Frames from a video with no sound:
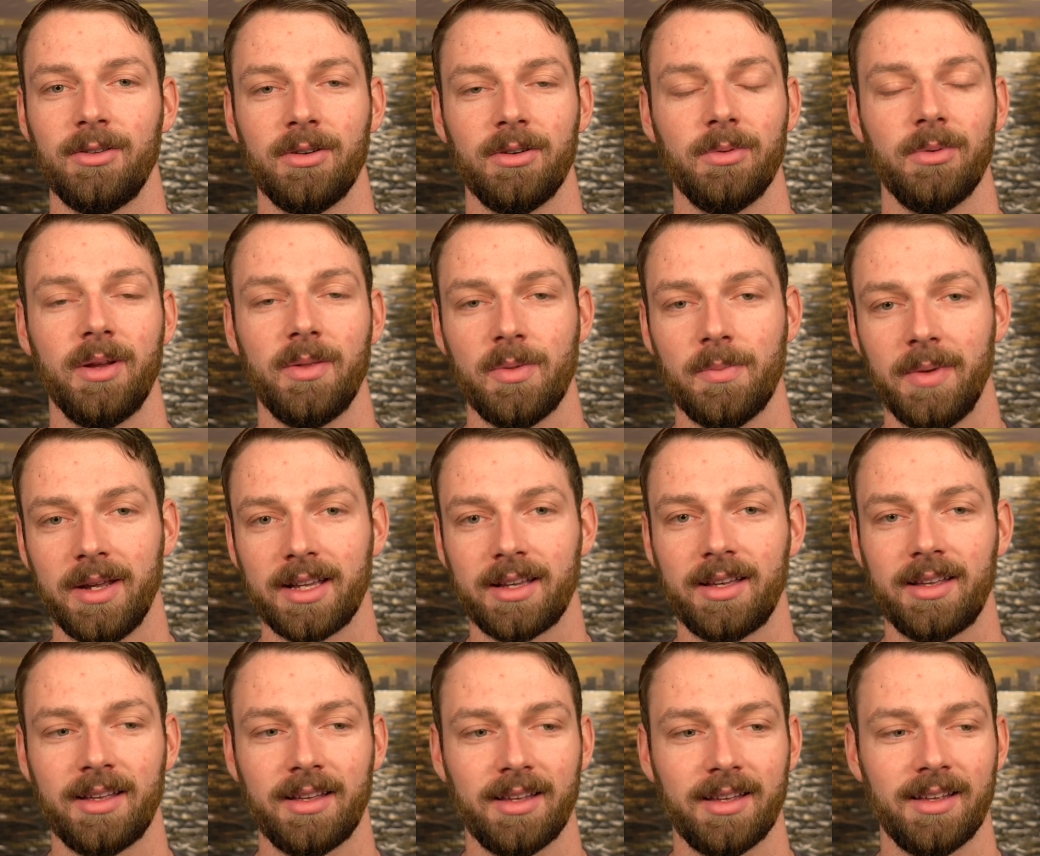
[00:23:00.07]
a
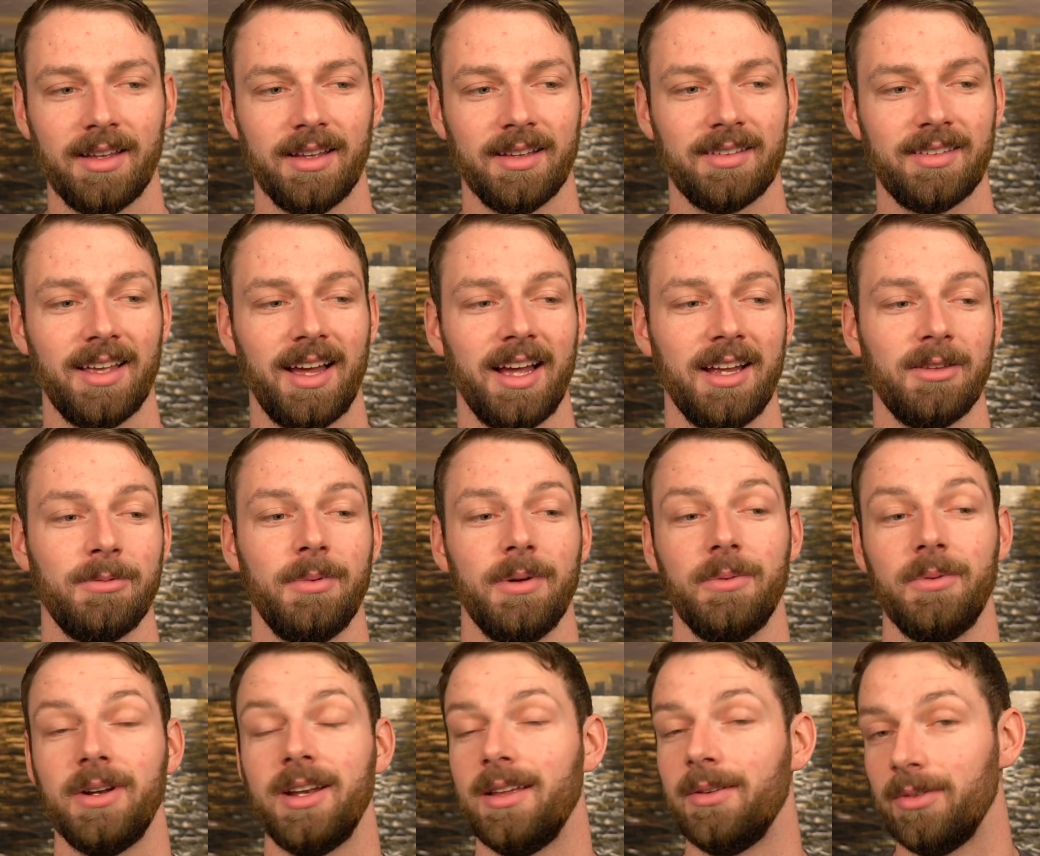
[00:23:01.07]
rhythmic size. But
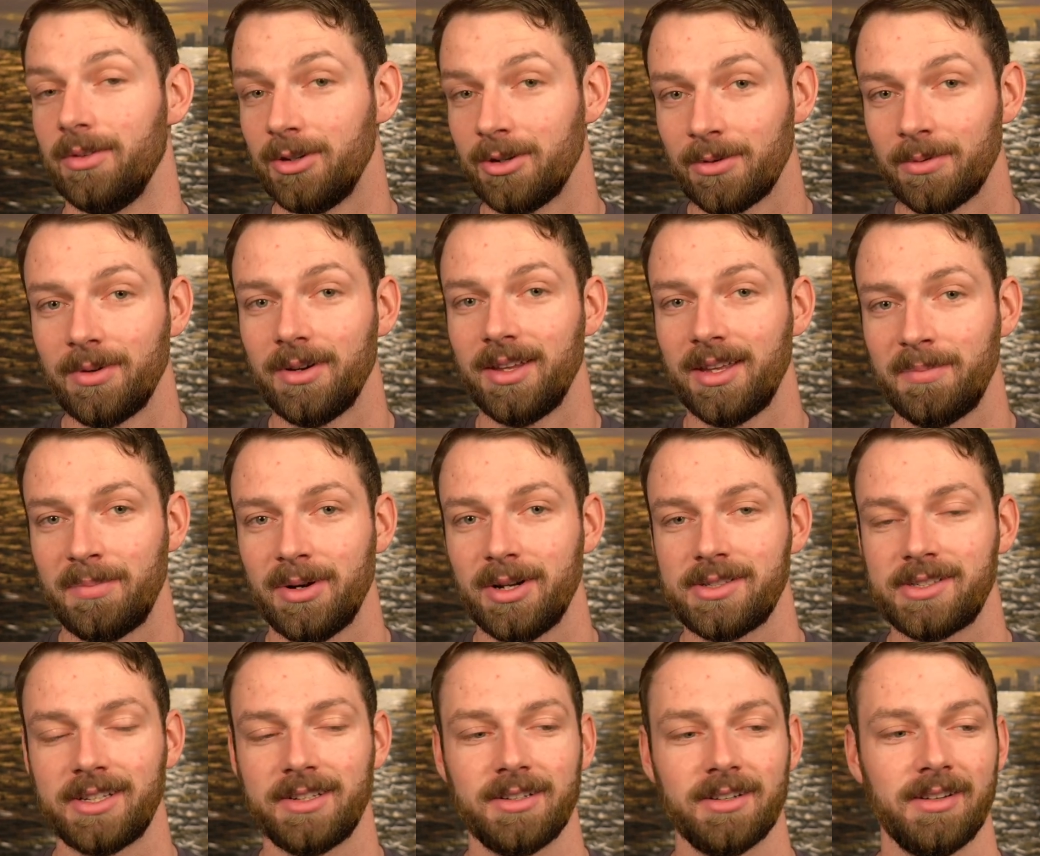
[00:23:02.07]
when you're really
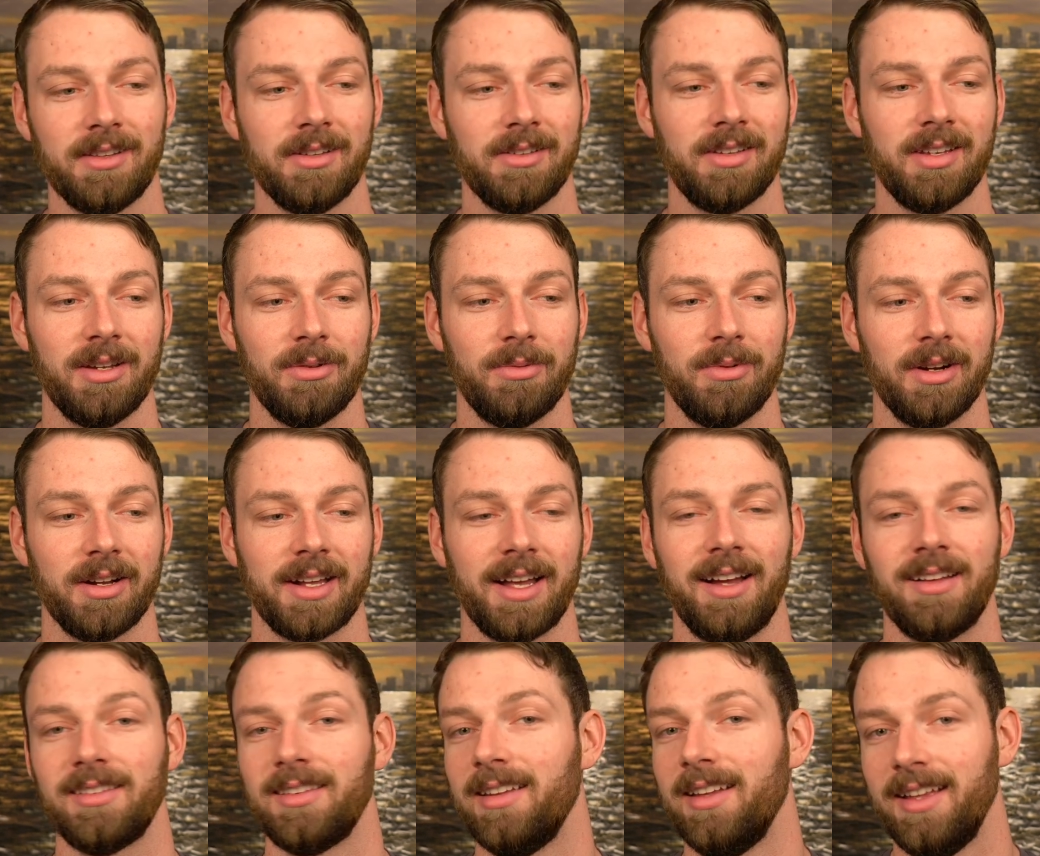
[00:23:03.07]
pushing during those HIIT
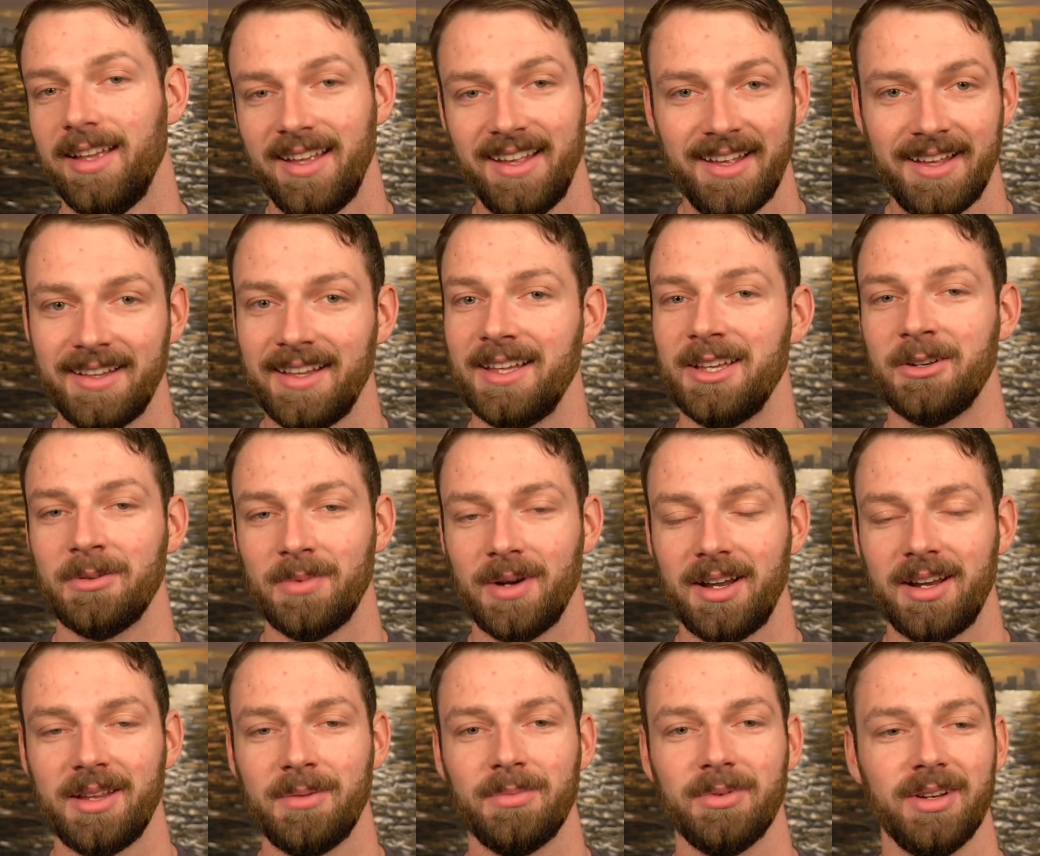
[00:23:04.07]
workouts, let your
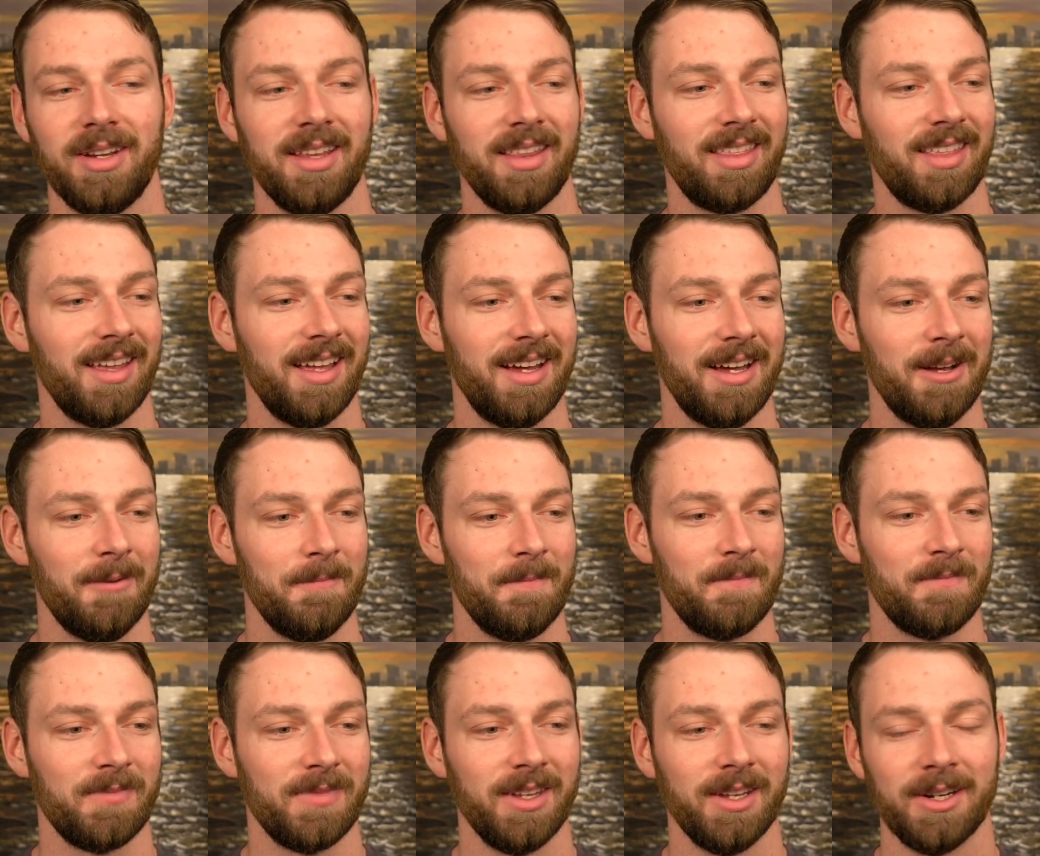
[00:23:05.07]
body breathe.
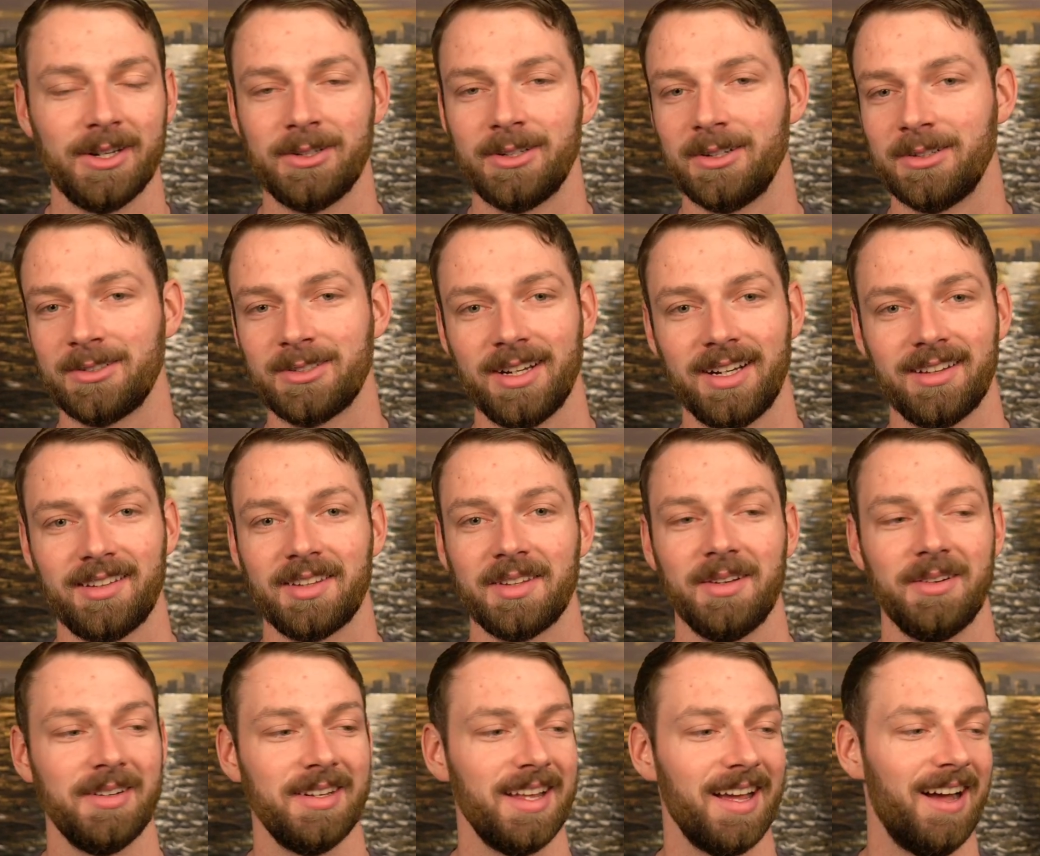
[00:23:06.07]
Don't try to
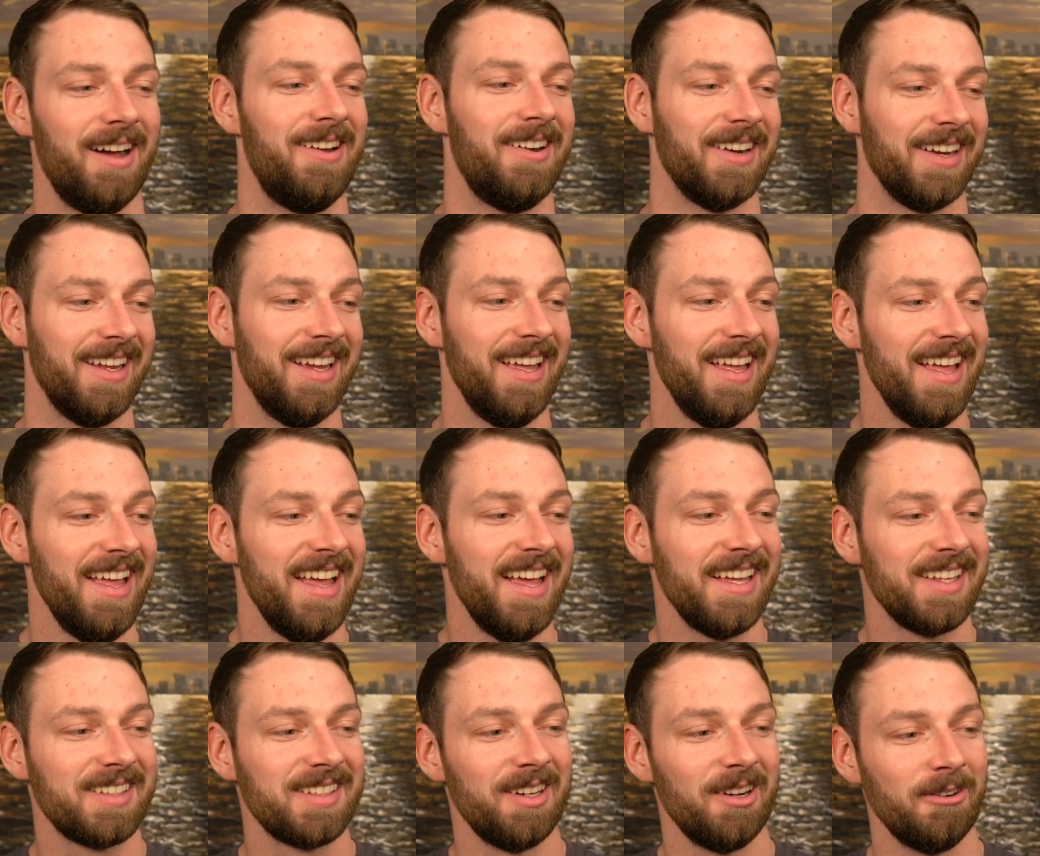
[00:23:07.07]
slow it down.
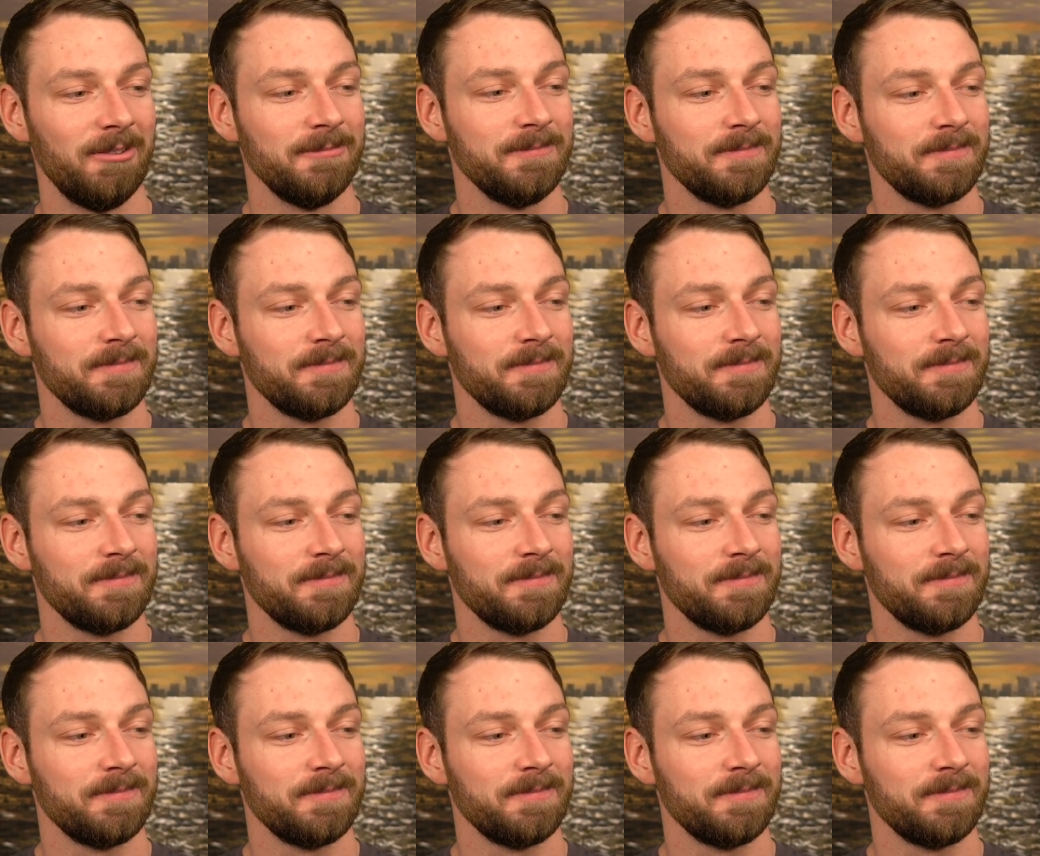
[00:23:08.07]
So